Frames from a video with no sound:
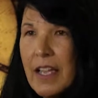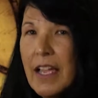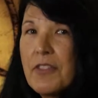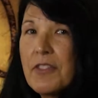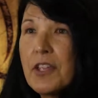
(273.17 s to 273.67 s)

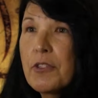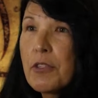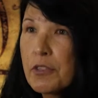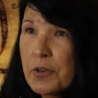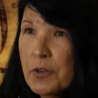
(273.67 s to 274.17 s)
And then
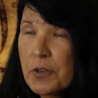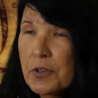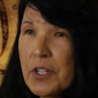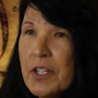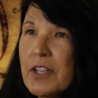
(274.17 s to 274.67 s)

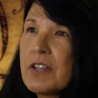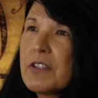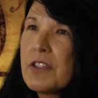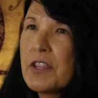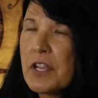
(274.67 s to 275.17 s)
third,
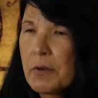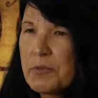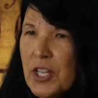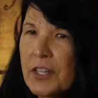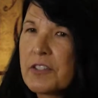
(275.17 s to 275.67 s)
their
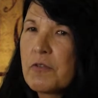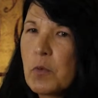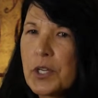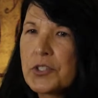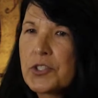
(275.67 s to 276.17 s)
objective
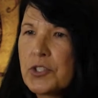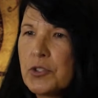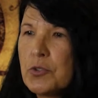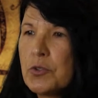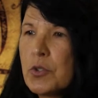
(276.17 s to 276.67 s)
was
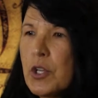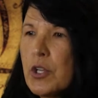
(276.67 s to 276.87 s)
to